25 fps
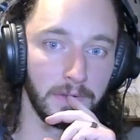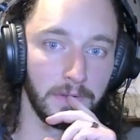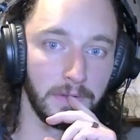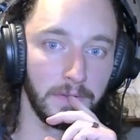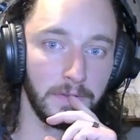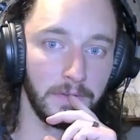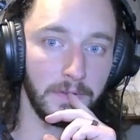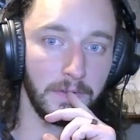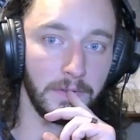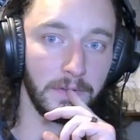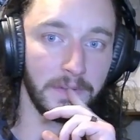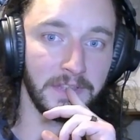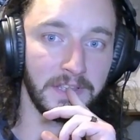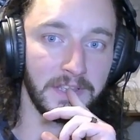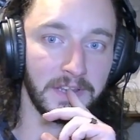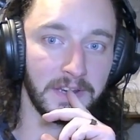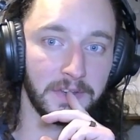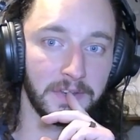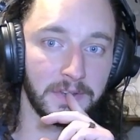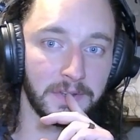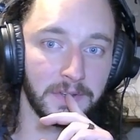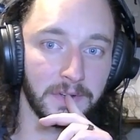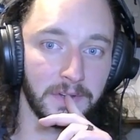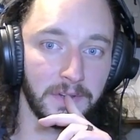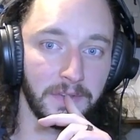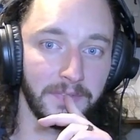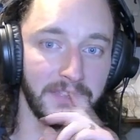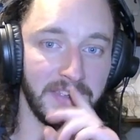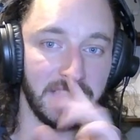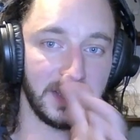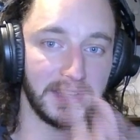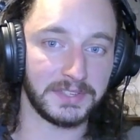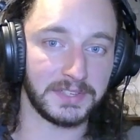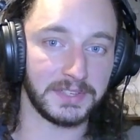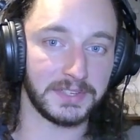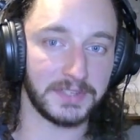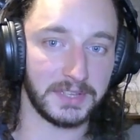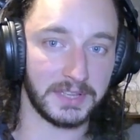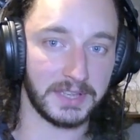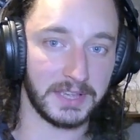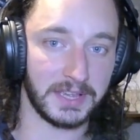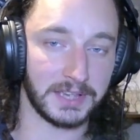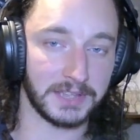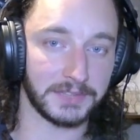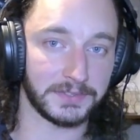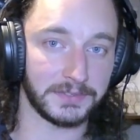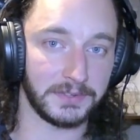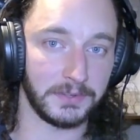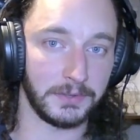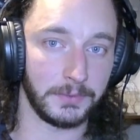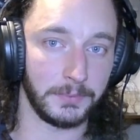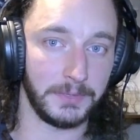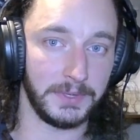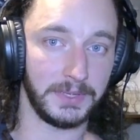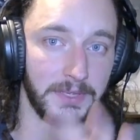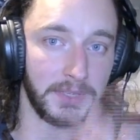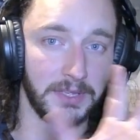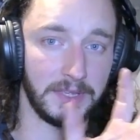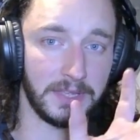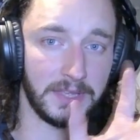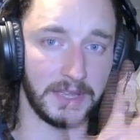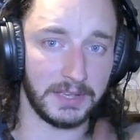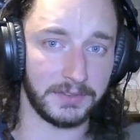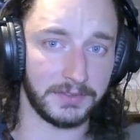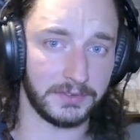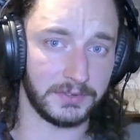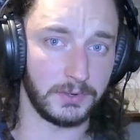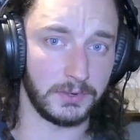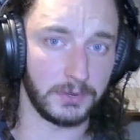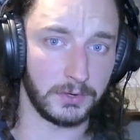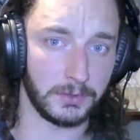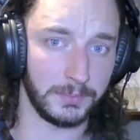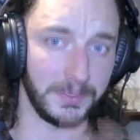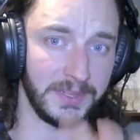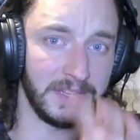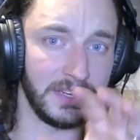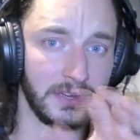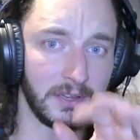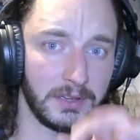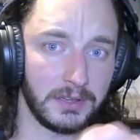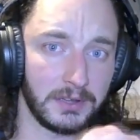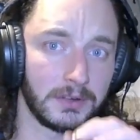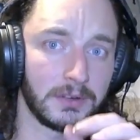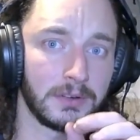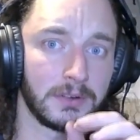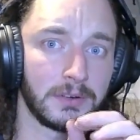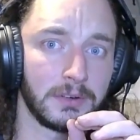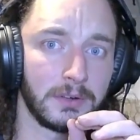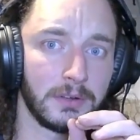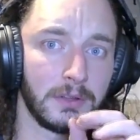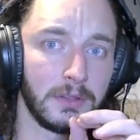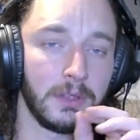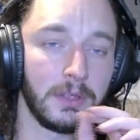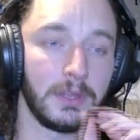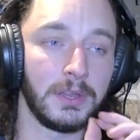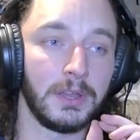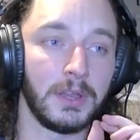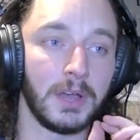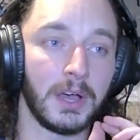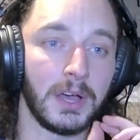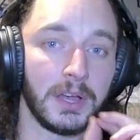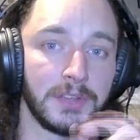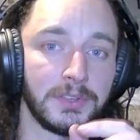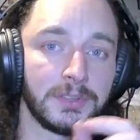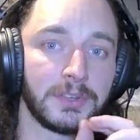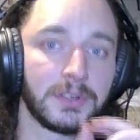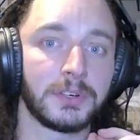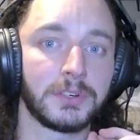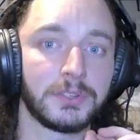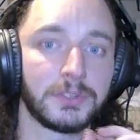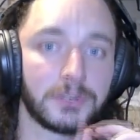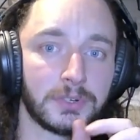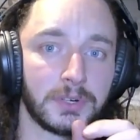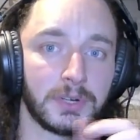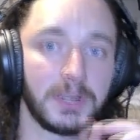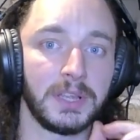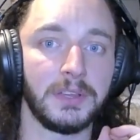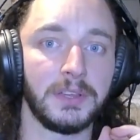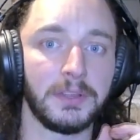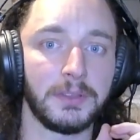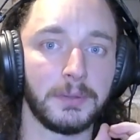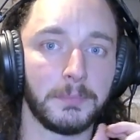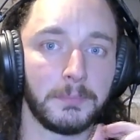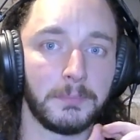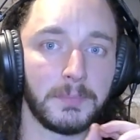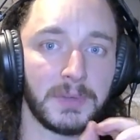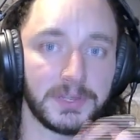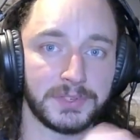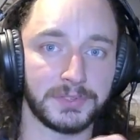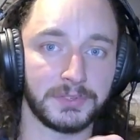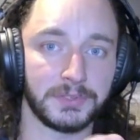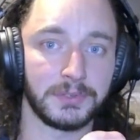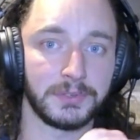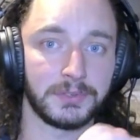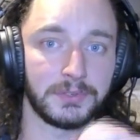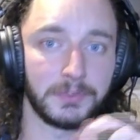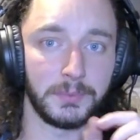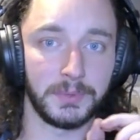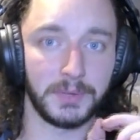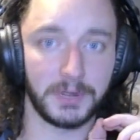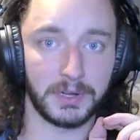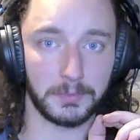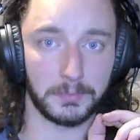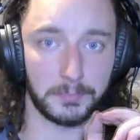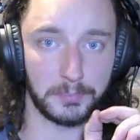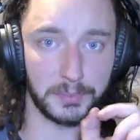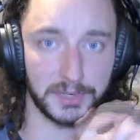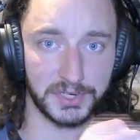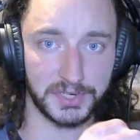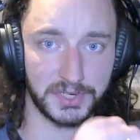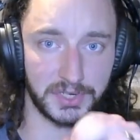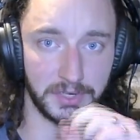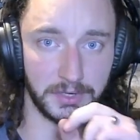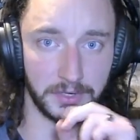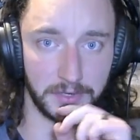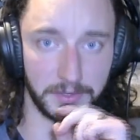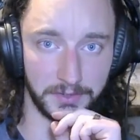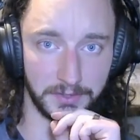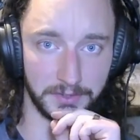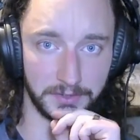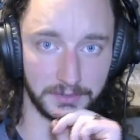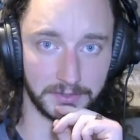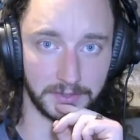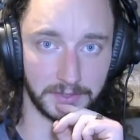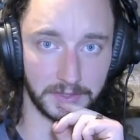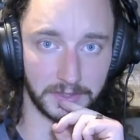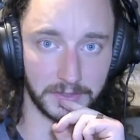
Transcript: You only get a total of 8 sets of calves for the week. Calves are normally an under-trained muscle, so we are pushing on these suckers.